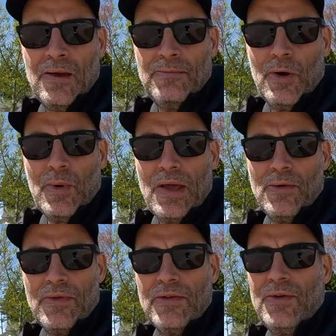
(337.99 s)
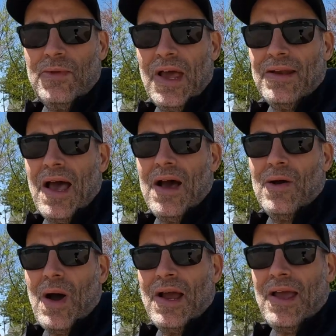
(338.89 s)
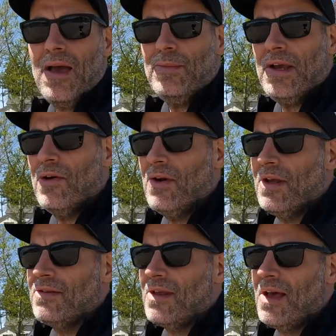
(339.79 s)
But rather than do that now, I am curious